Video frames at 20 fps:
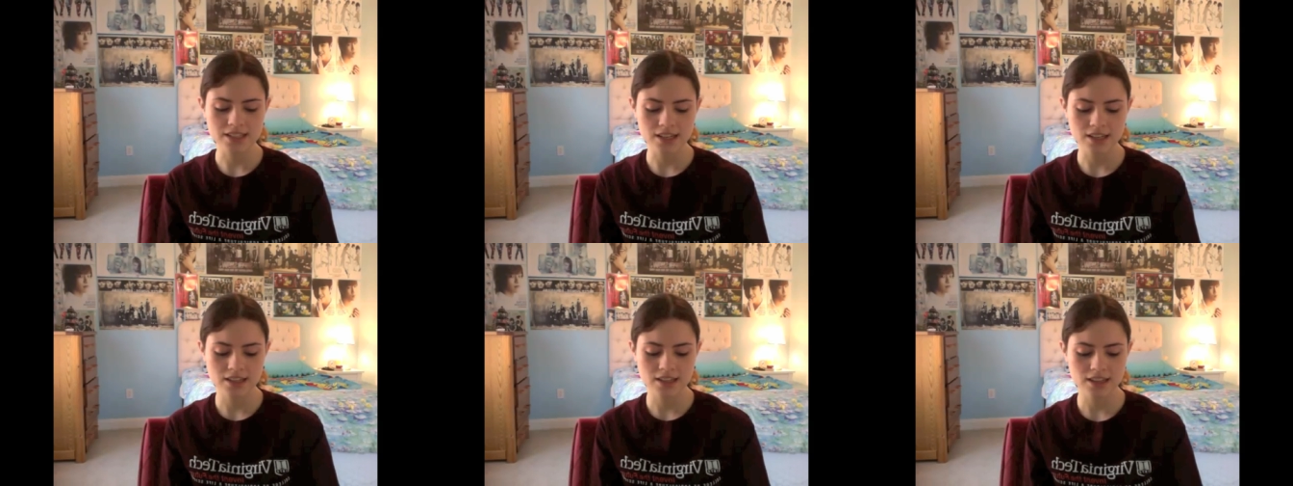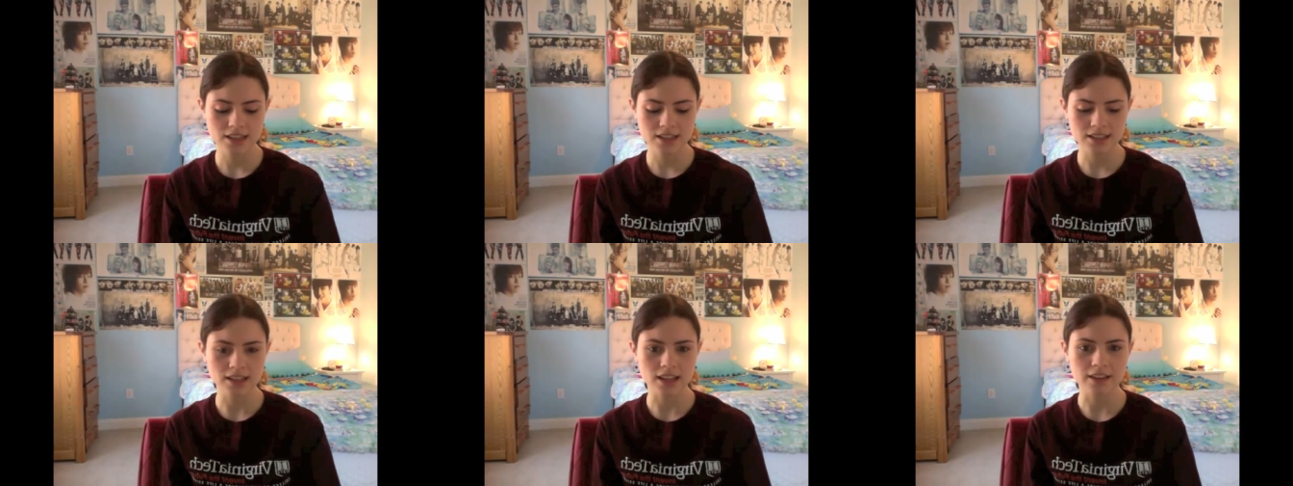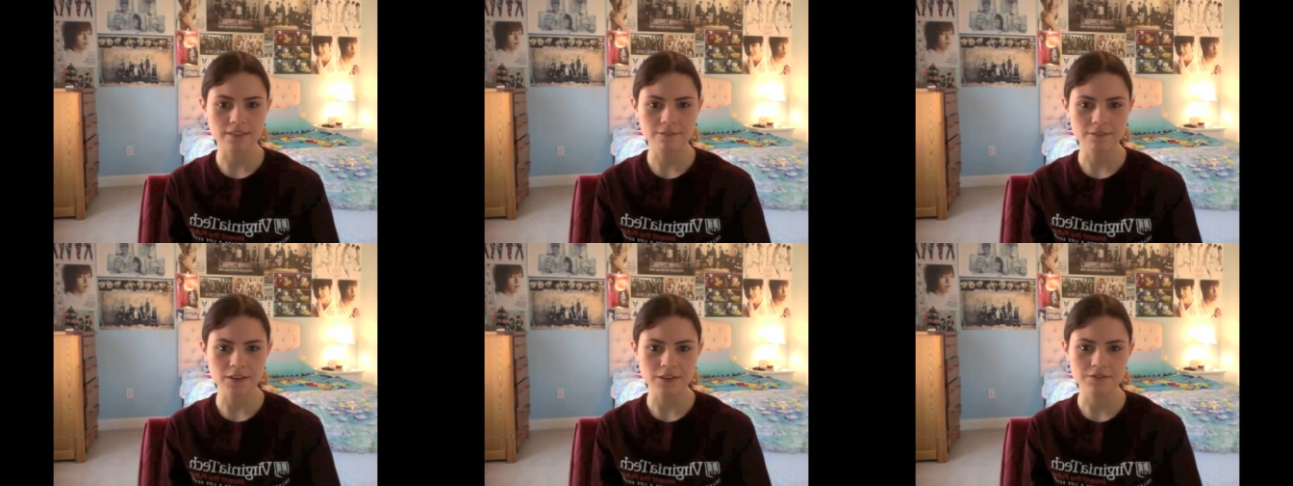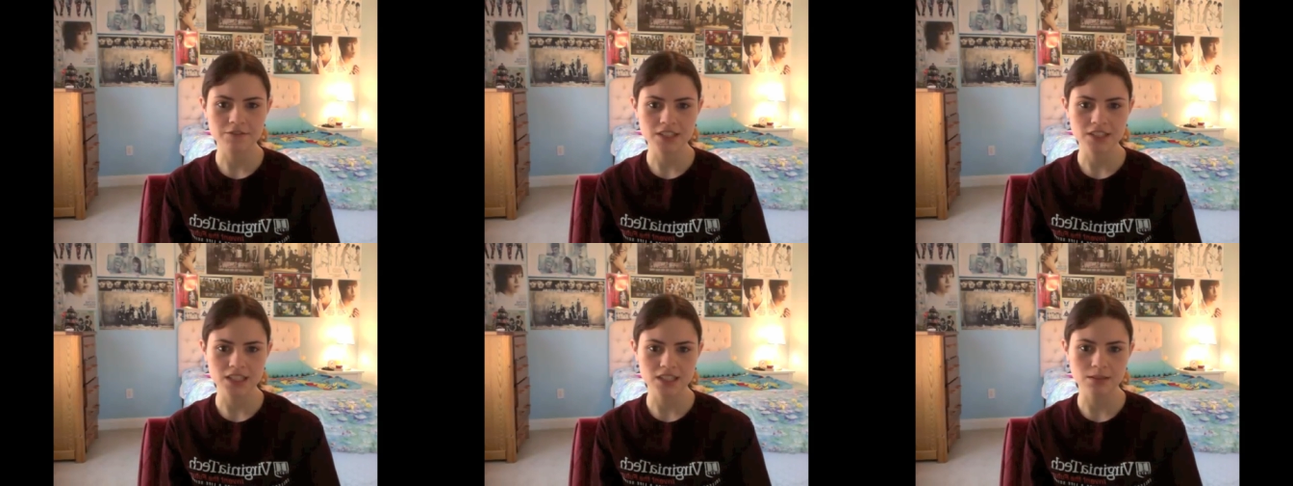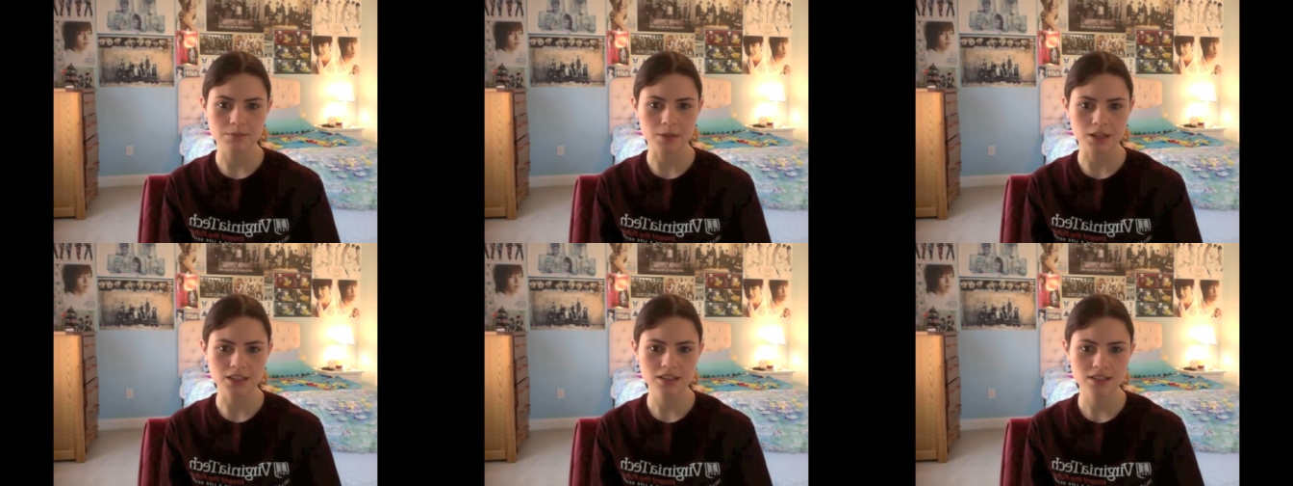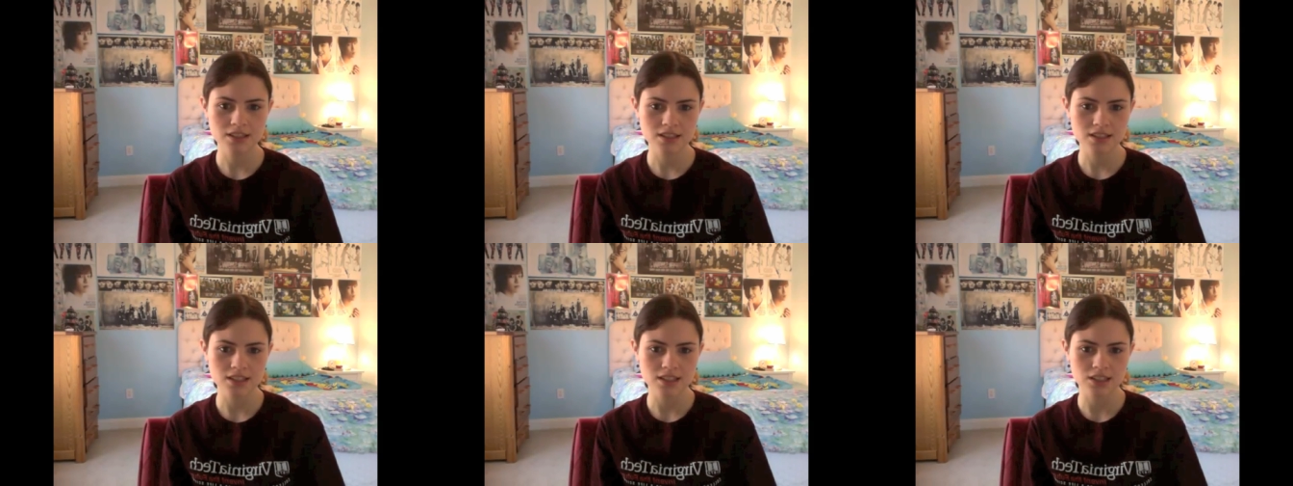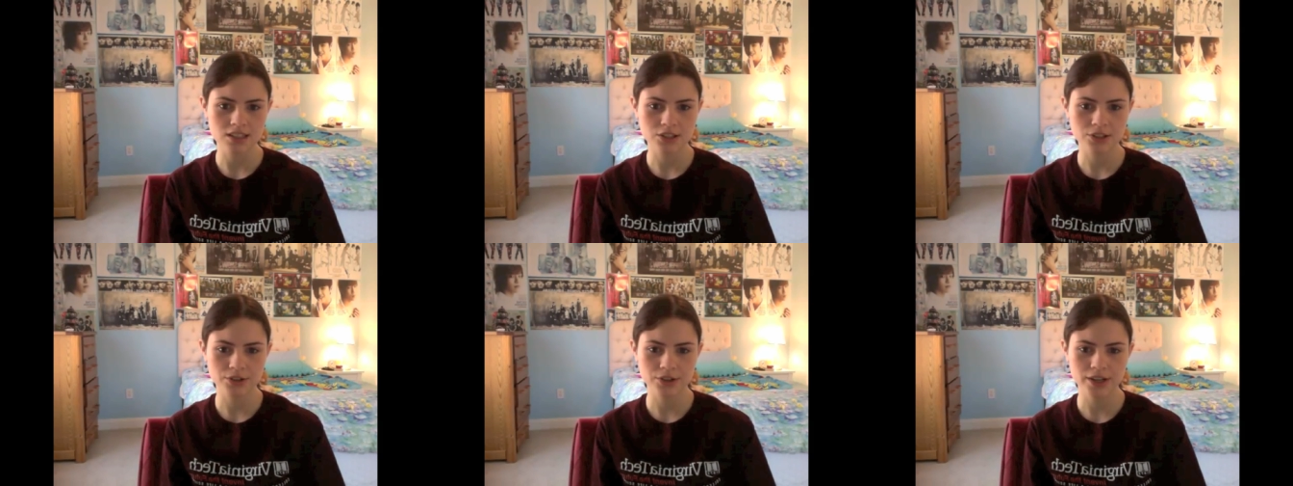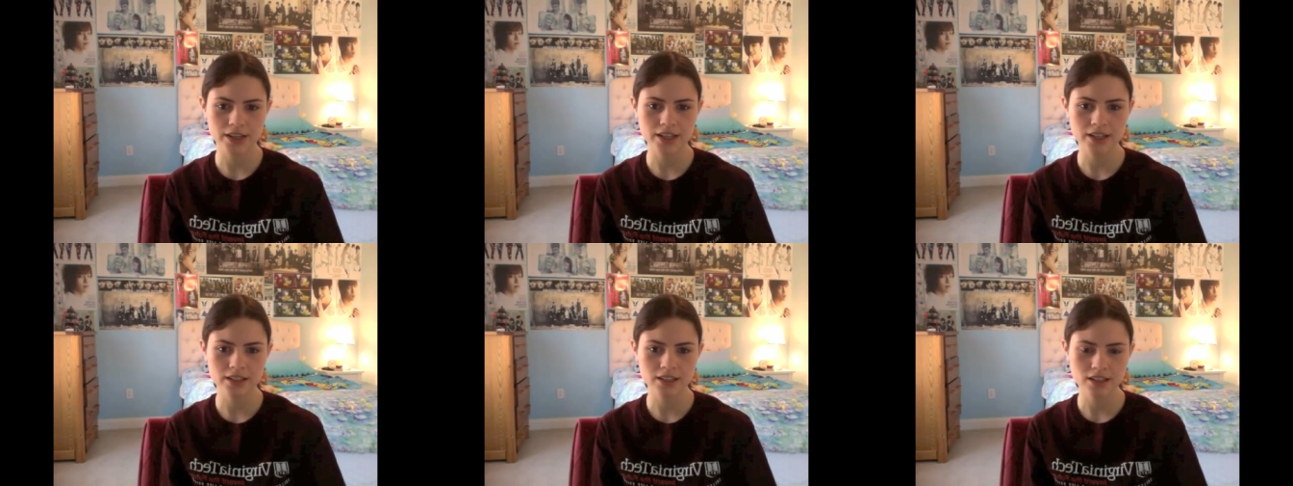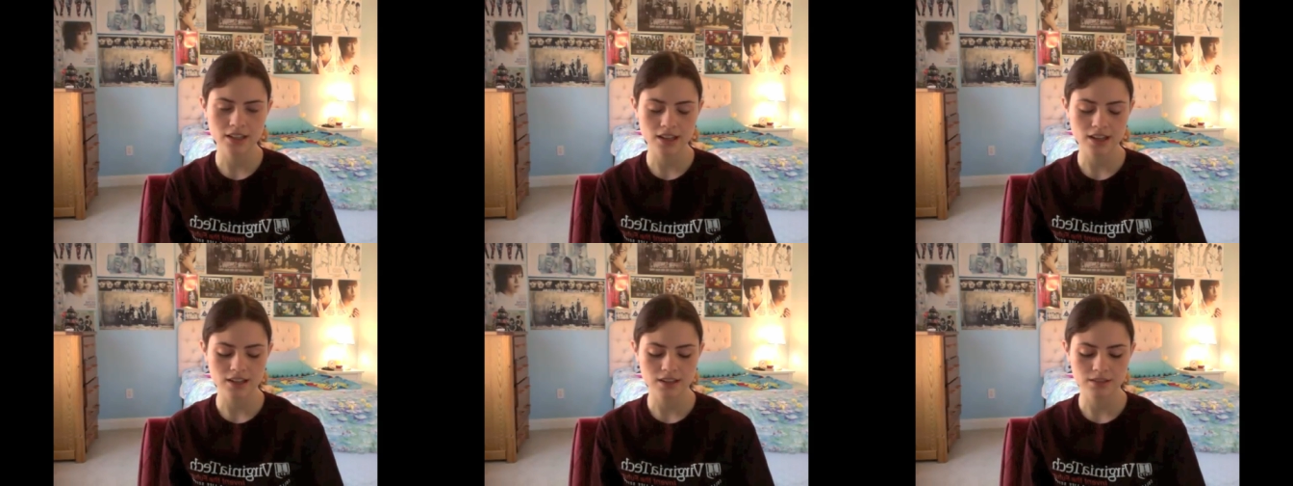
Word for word: anything in like 15 months in Korea,